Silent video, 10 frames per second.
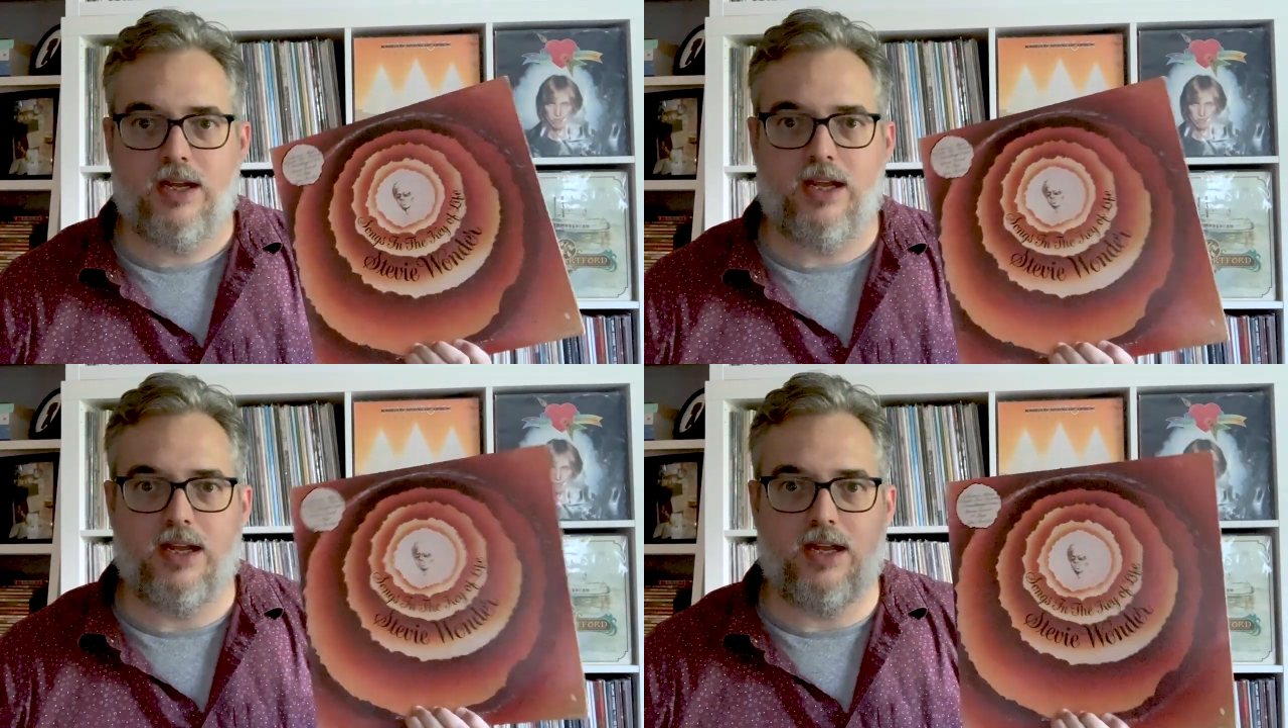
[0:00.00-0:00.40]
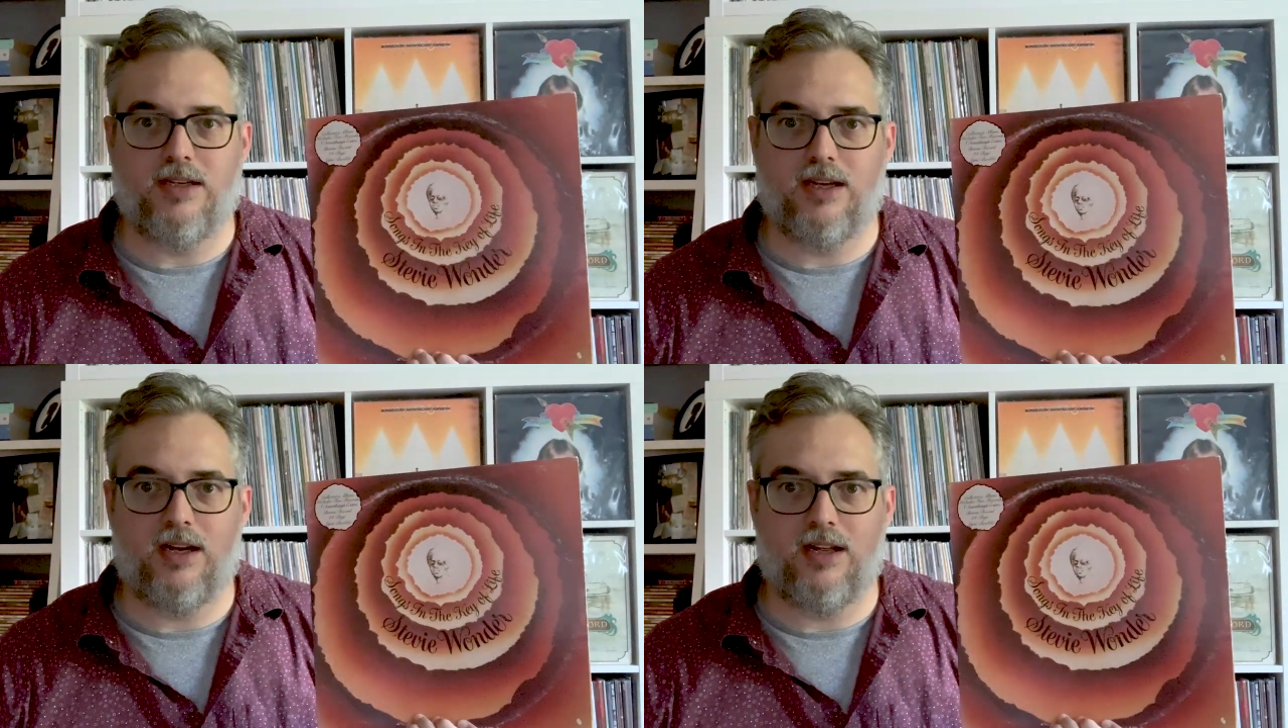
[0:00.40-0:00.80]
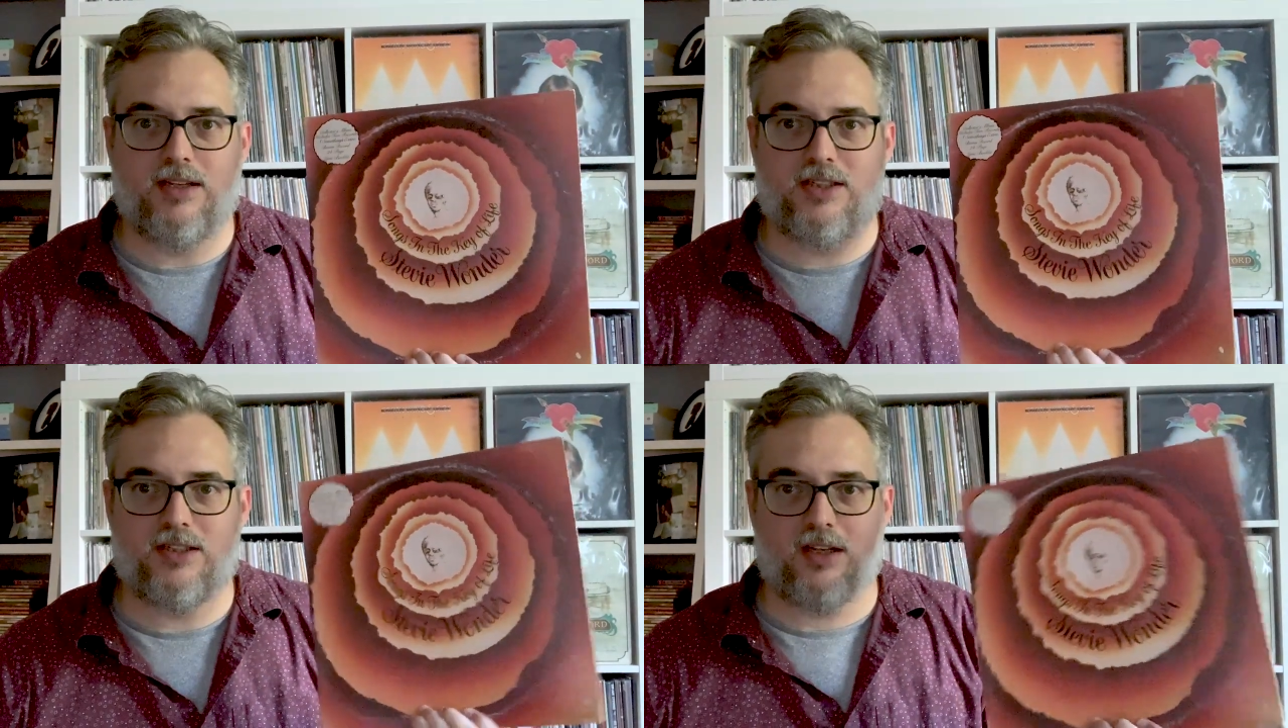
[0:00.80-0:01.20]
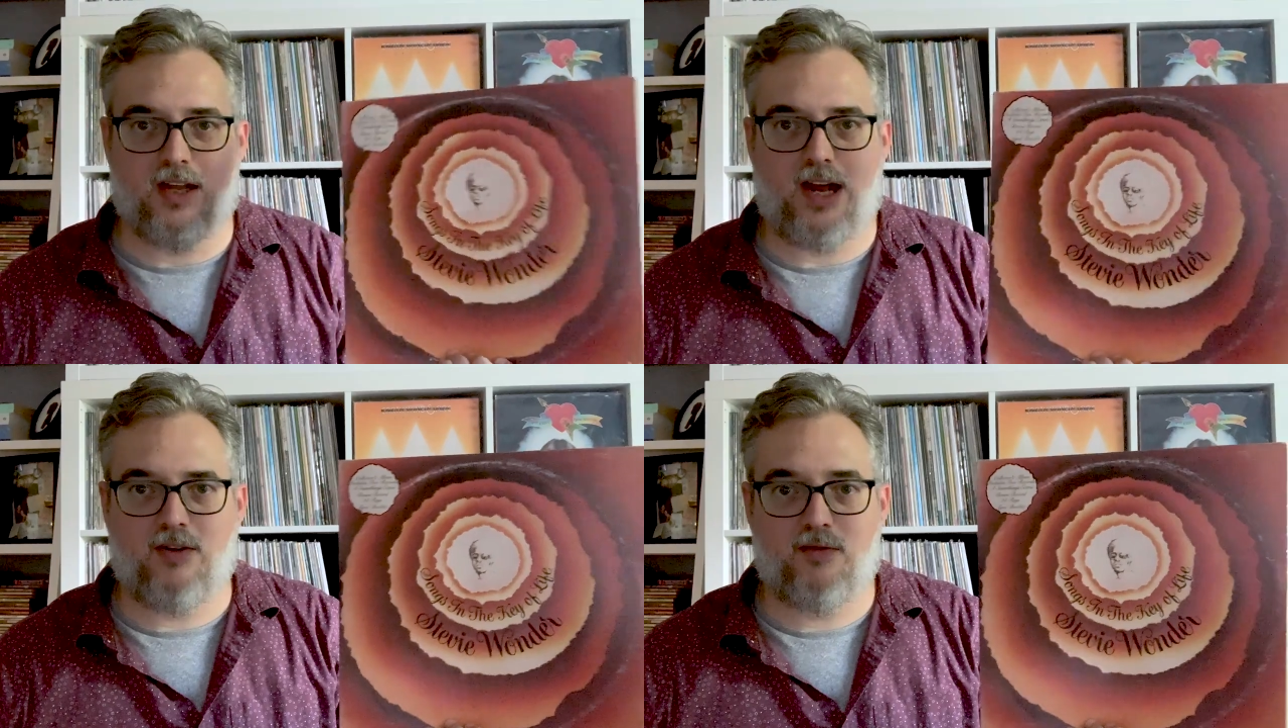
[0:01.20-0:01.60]
And this is a
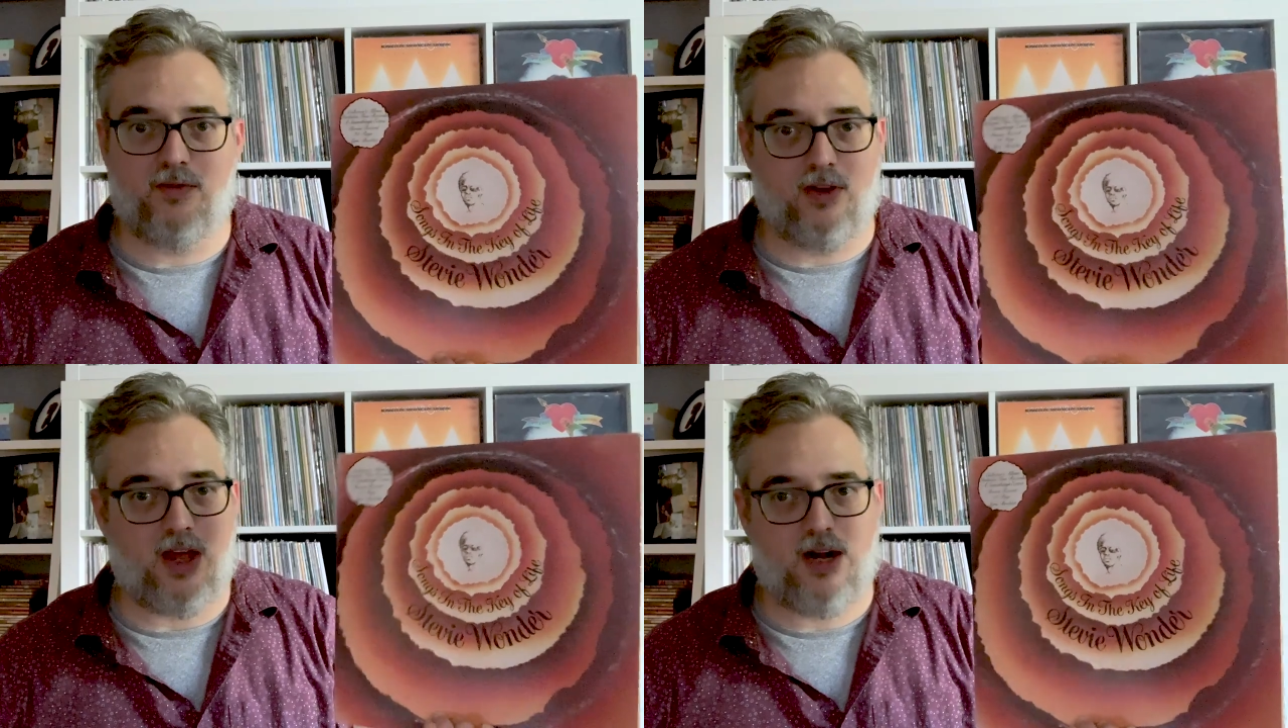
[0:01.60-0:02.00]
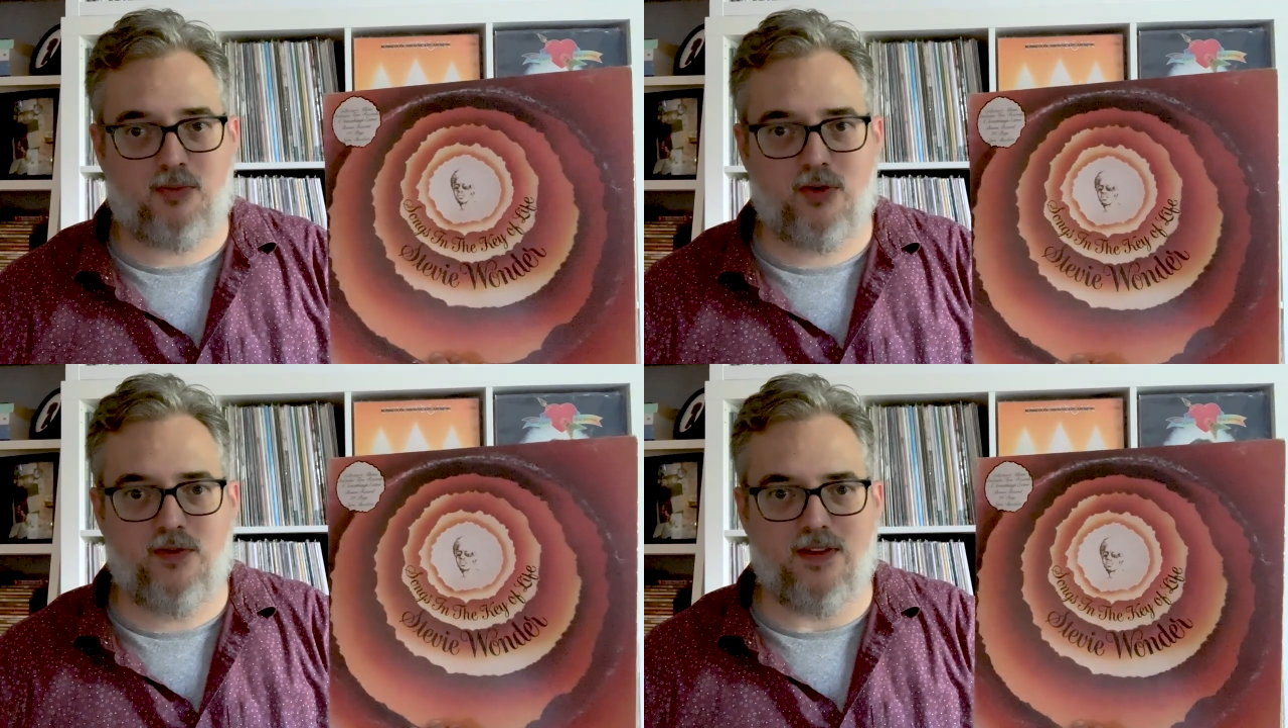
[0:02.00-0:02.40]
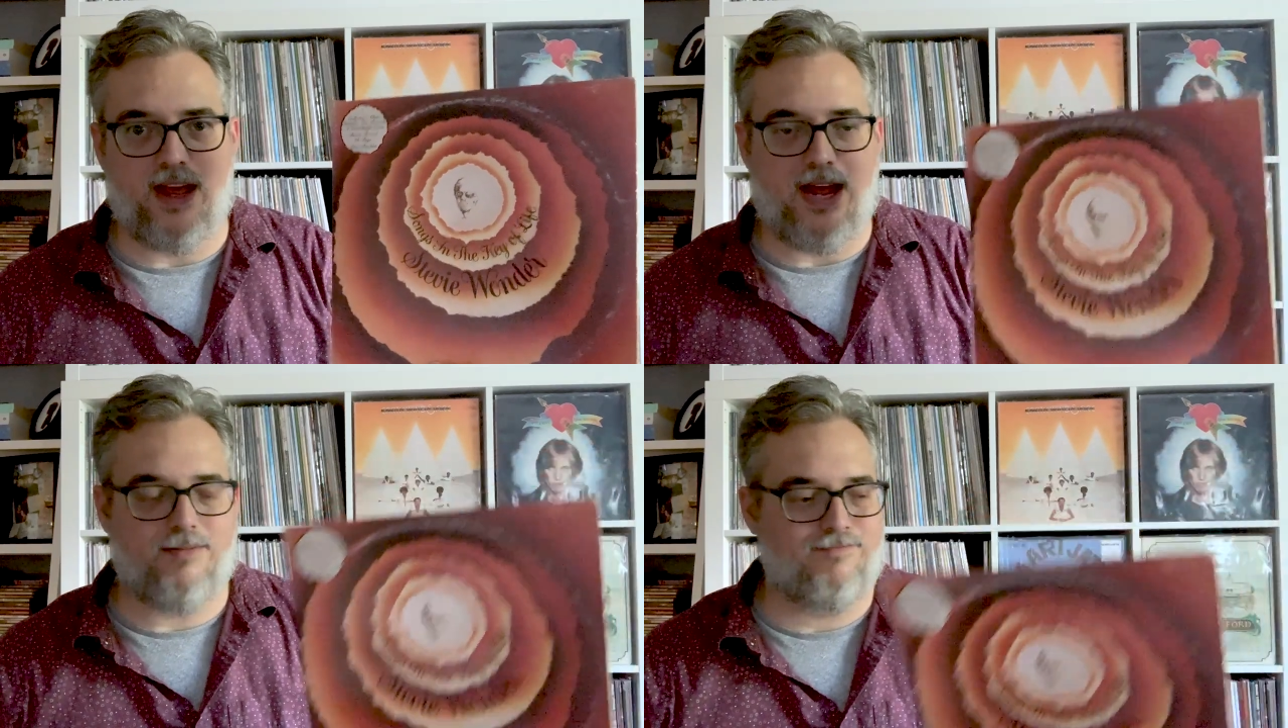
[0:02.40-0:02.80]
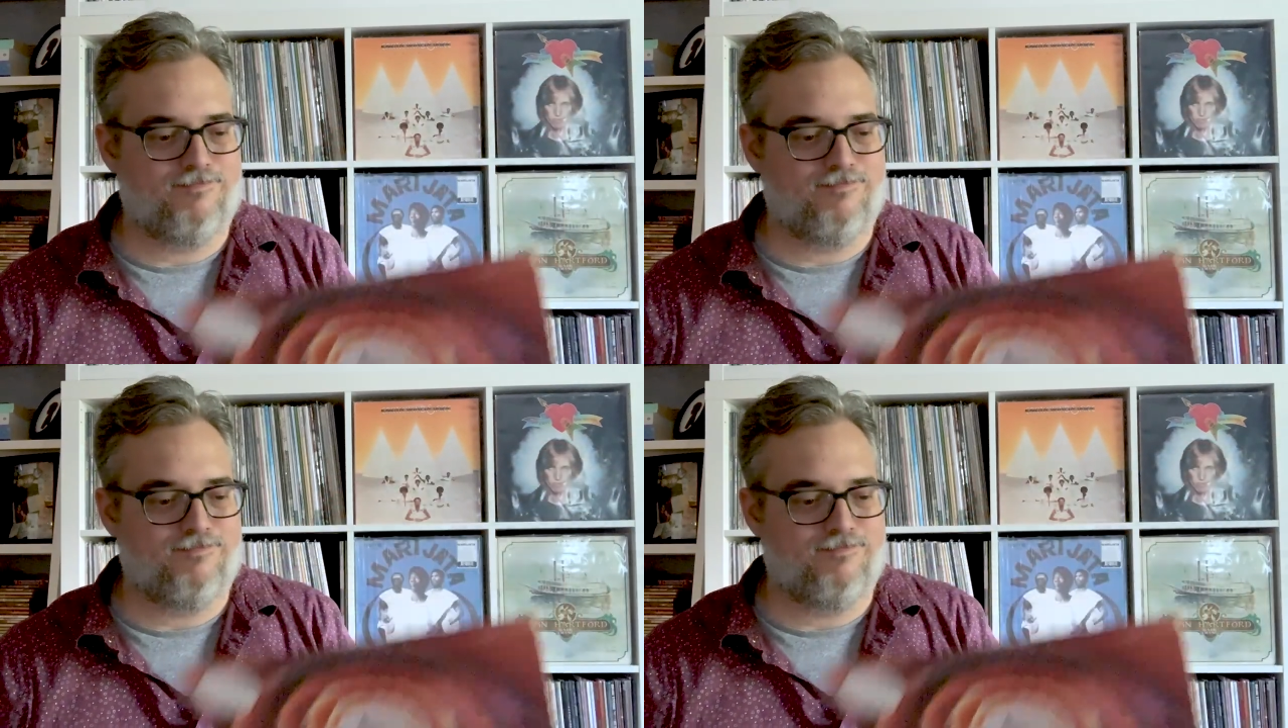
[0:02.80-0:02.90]
lot of proof of that.